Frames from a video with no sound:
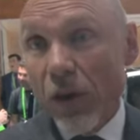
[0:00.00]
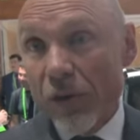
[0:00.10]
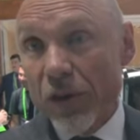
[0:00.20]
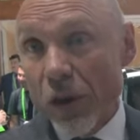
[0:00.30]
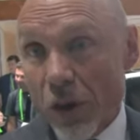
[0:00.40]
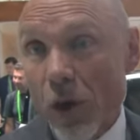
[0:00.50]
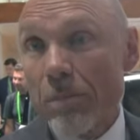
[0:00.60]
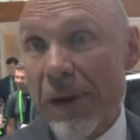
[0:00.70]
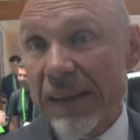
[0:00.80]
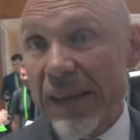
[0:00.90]
of the
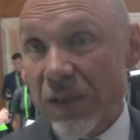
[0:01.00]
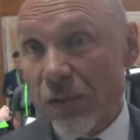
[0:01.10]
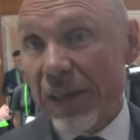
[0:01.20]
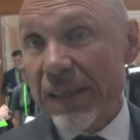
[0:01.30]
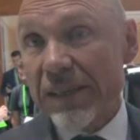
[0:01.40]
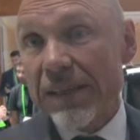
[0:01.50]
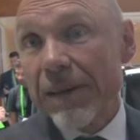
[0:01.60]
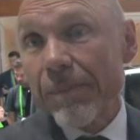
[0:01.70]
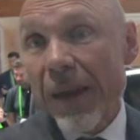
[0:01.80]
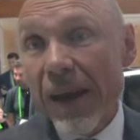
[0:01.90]
compact SUVs
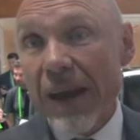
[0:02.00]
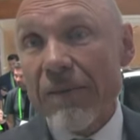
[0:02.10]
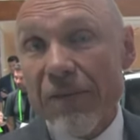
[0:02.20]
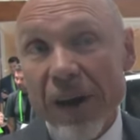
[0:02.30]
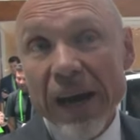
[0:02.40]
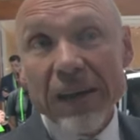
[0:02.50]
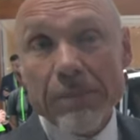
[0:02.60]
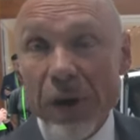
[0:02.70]
and find